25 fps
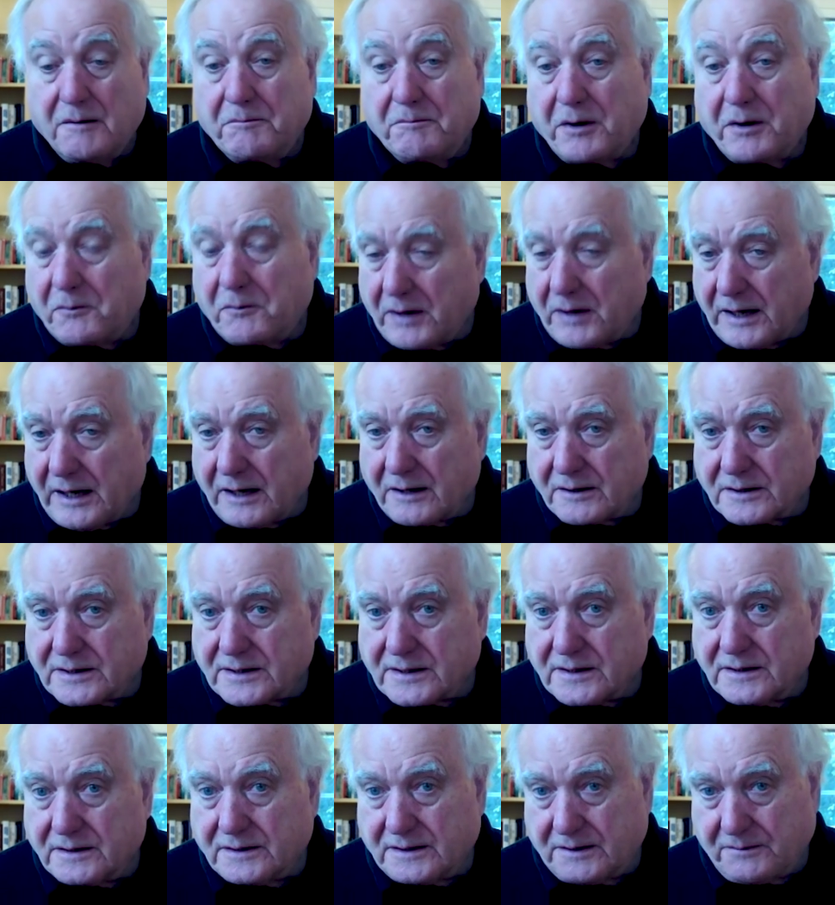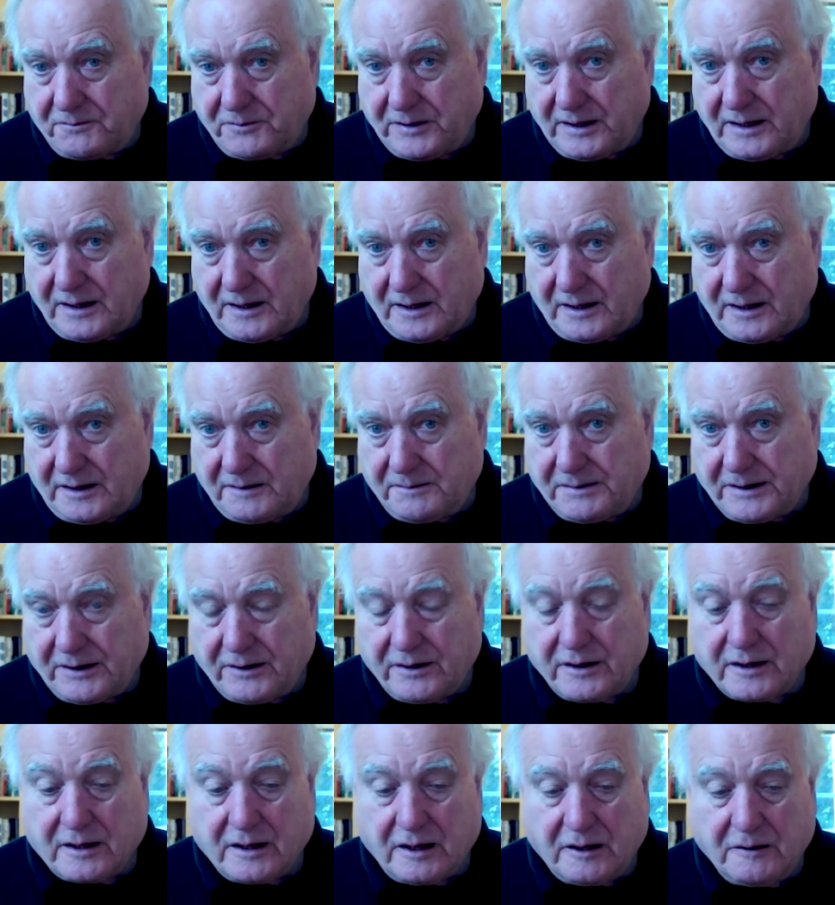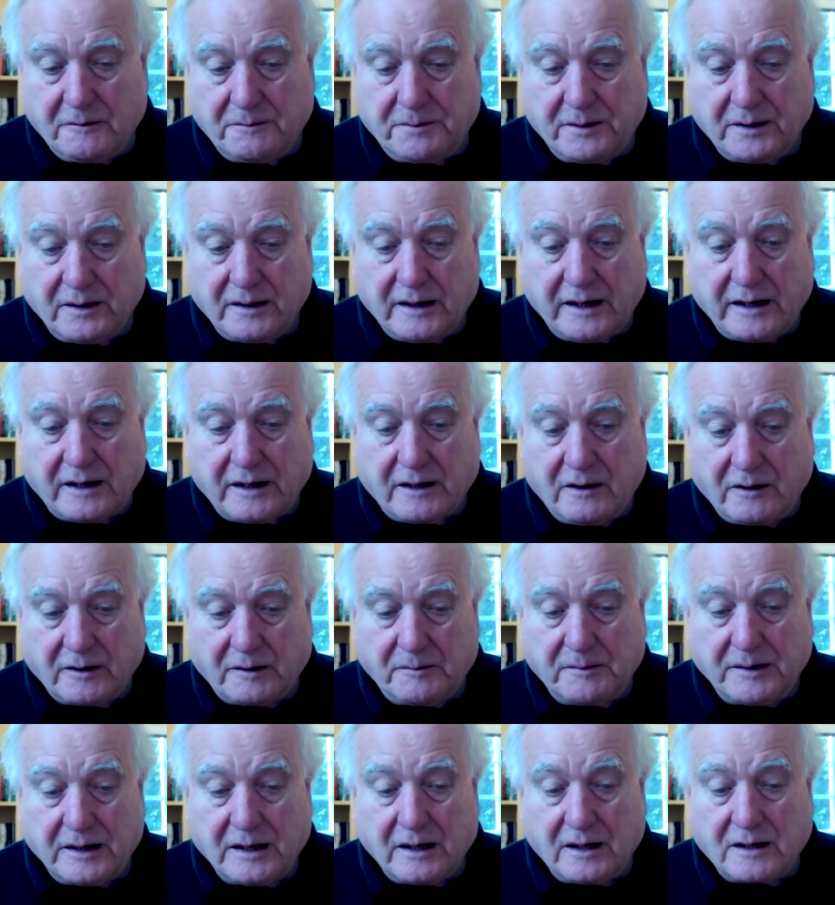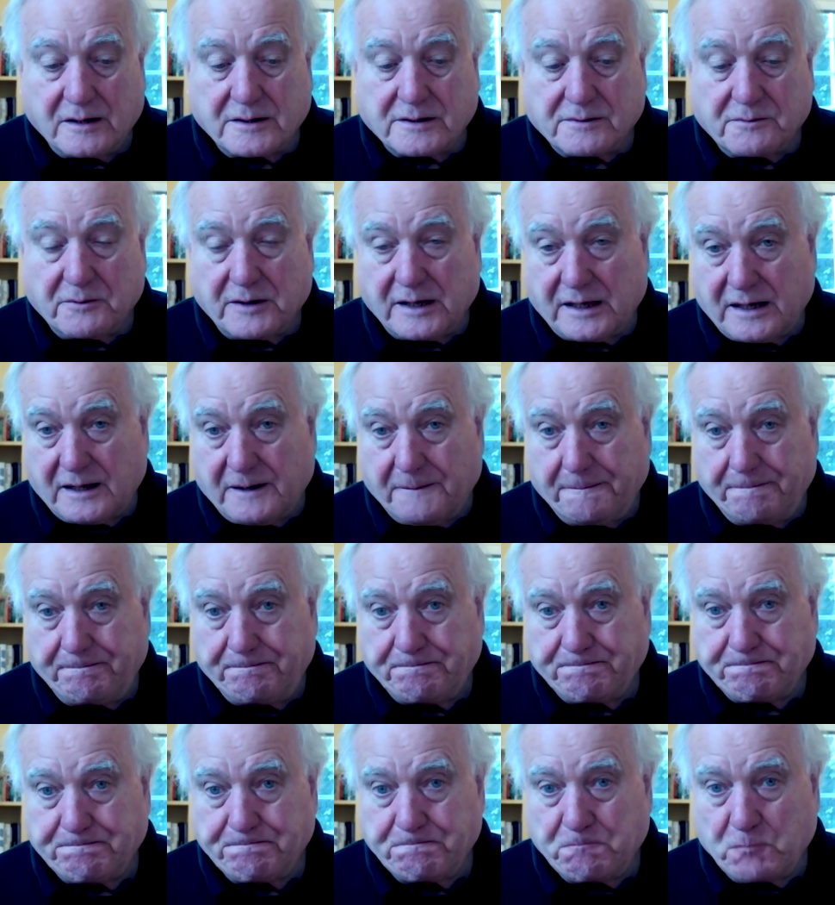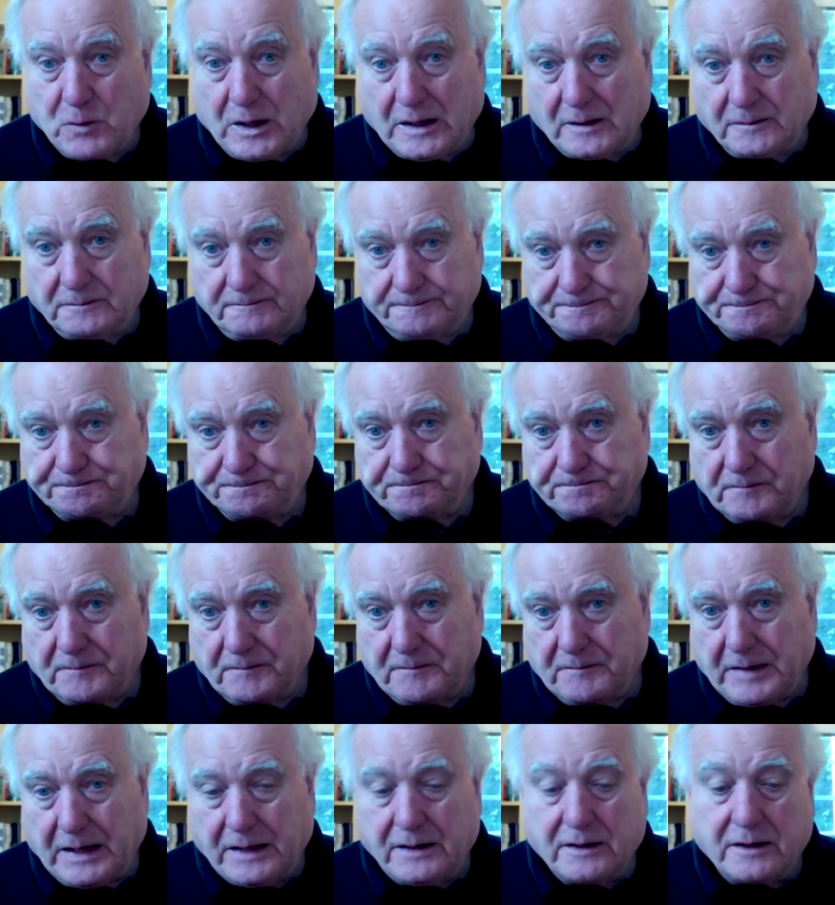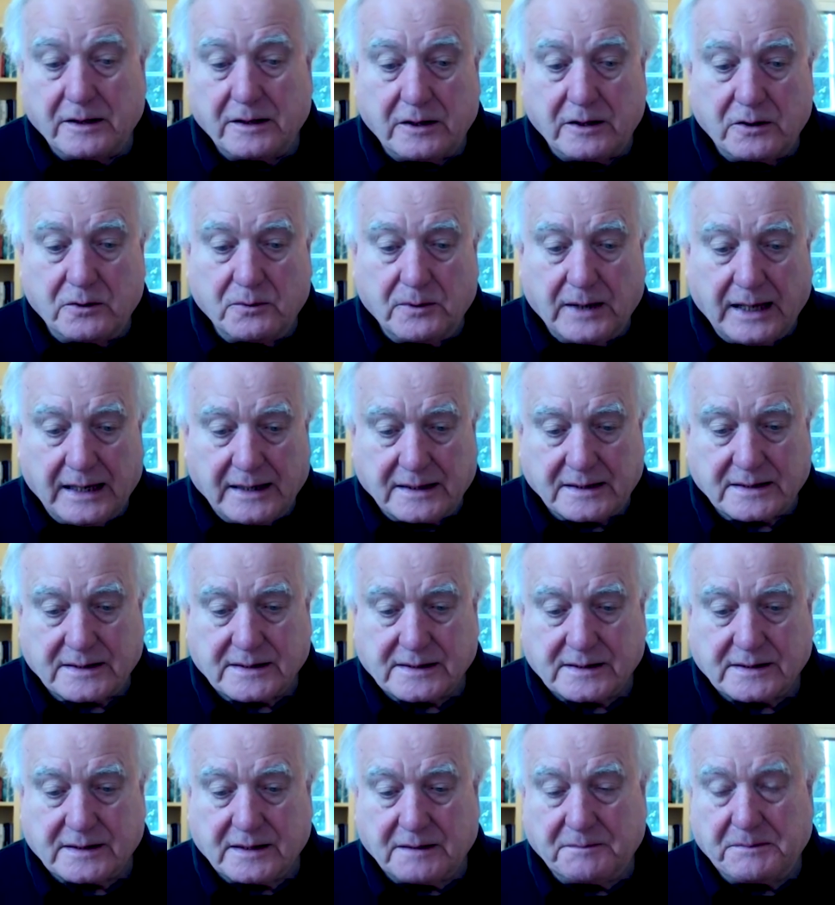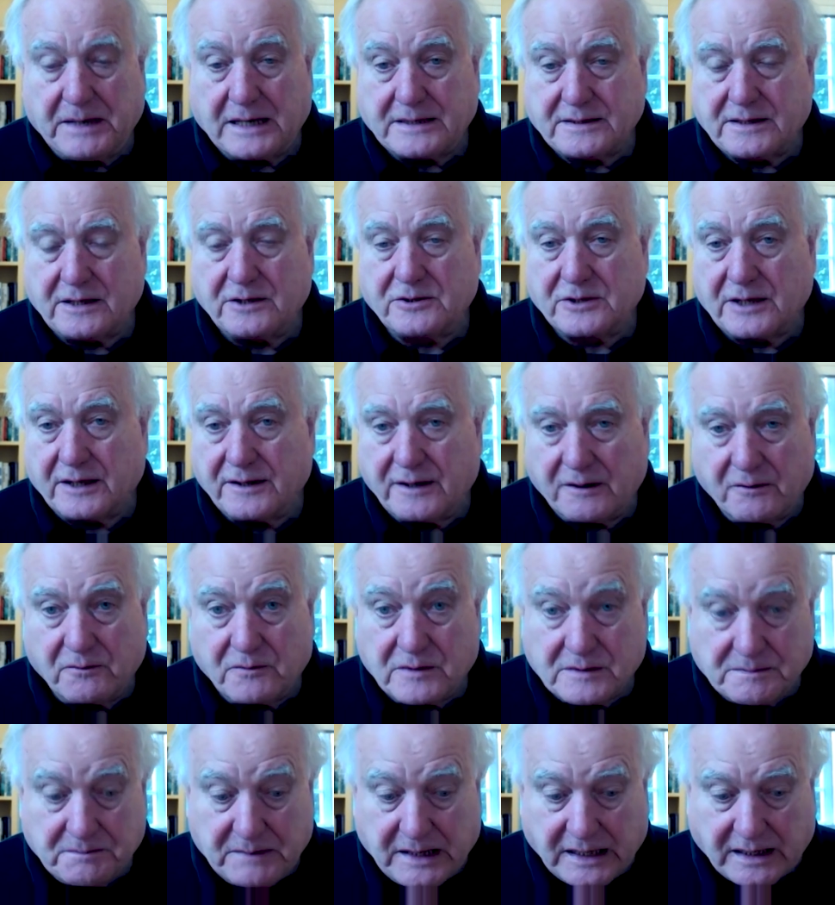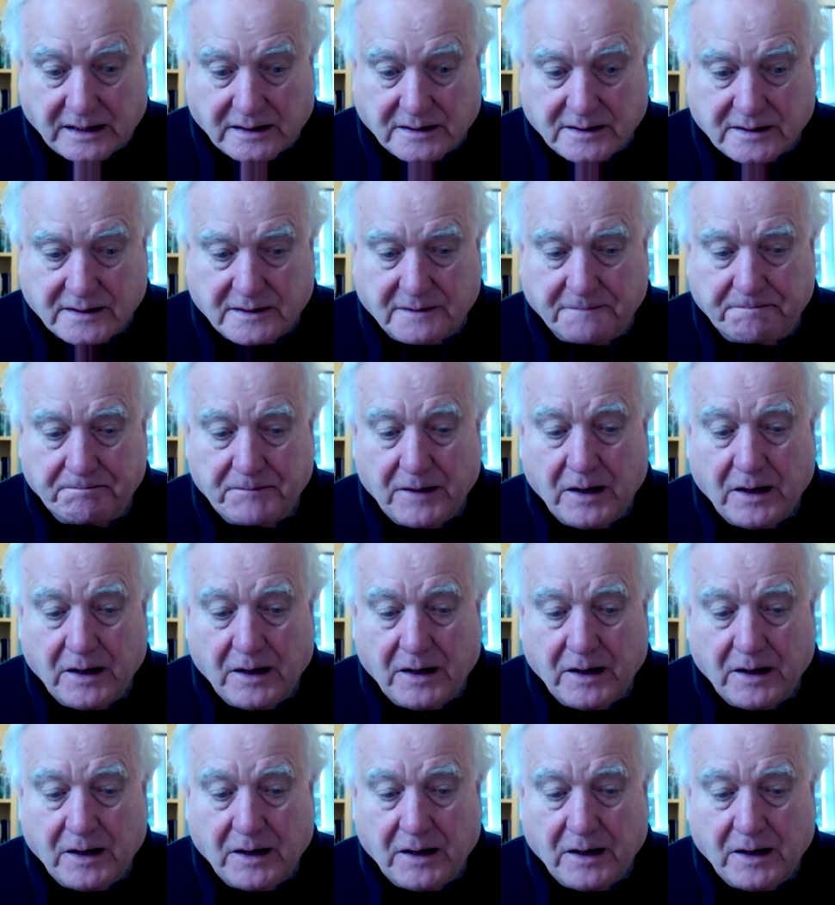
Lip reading: But what else did we learn about the global economy last week? Well, in the US, the message, I think, was mixed.